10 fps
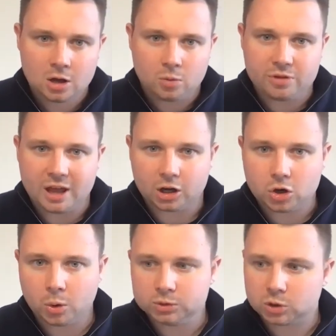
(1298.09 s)
but then a
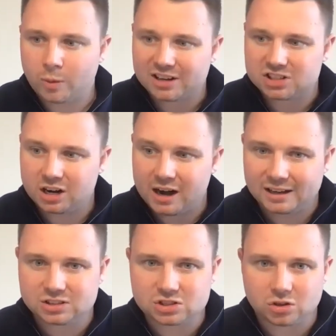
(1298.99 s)
call to action and
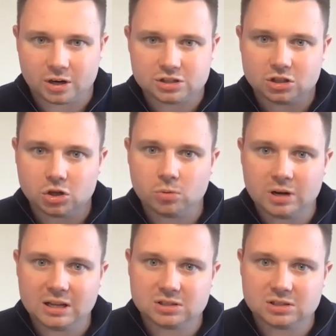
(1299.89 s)
exercise that you need